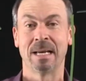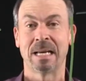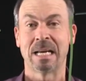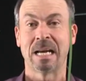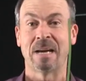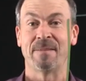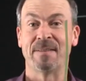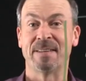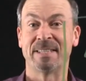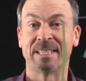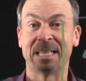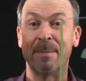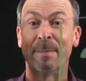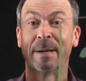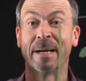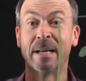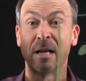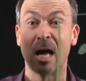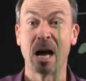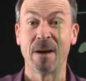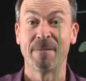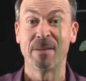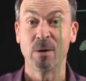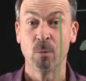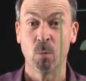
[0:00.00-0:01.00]
If there's something in
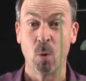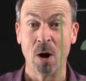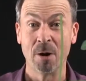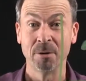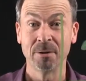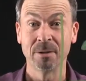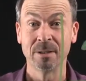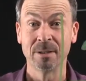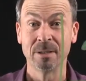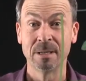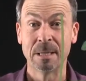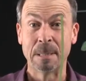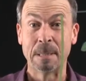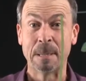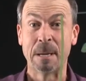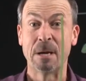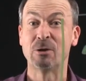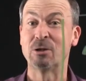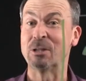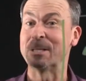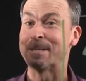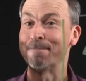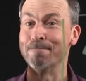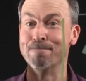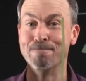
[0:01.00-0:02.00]
life you want,
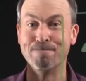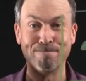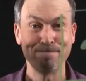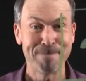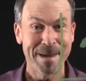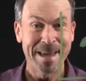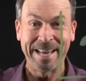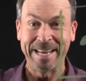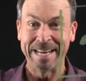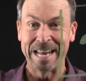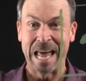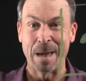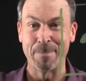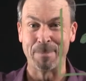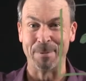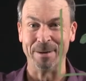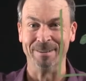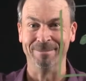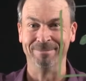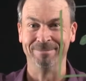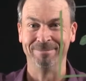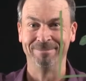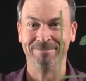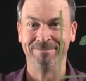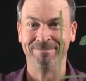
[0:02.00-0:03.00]
just make it
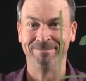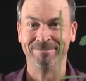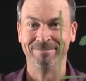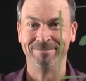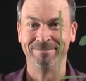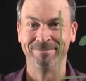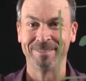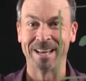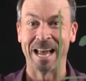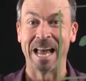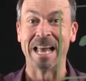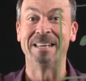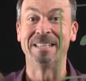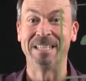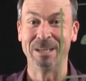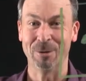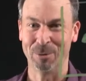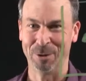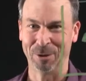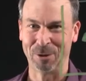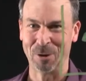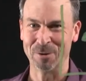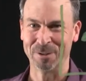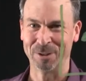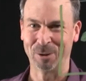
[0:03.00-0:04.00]
happen and deal
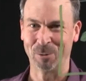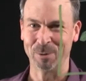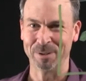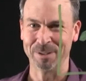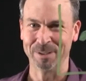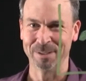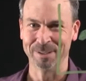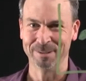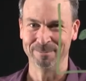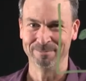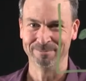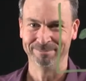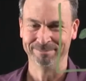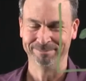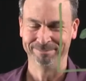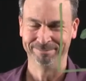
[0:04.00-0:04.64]
with the consequences.